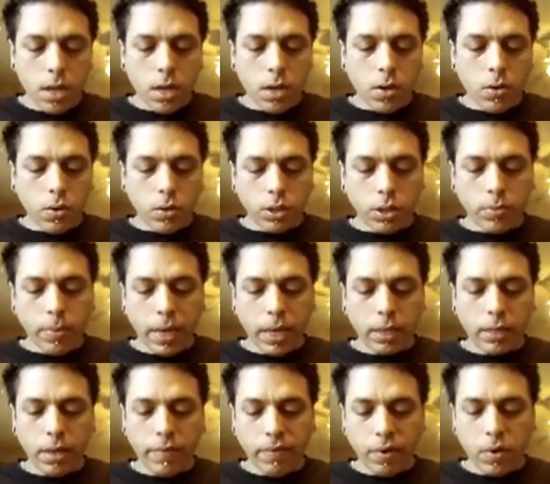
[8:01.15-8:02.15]
Or just make it
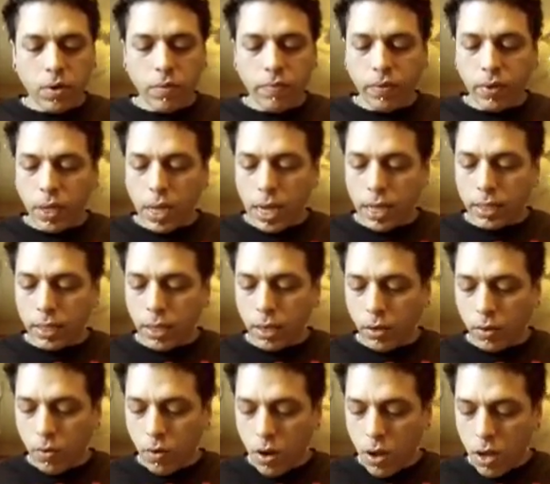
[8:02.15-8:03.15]
difficult for the guys to get
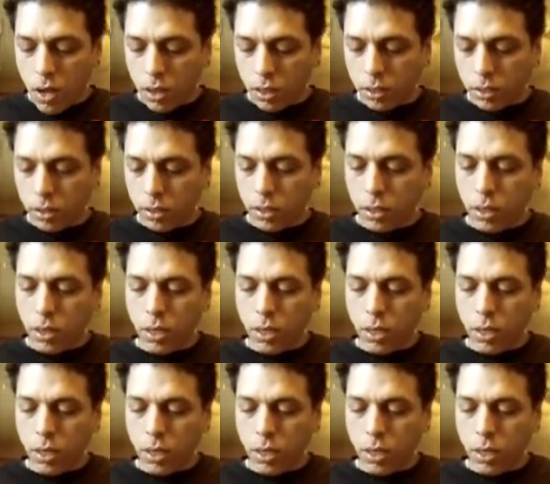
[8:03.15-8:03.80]
across.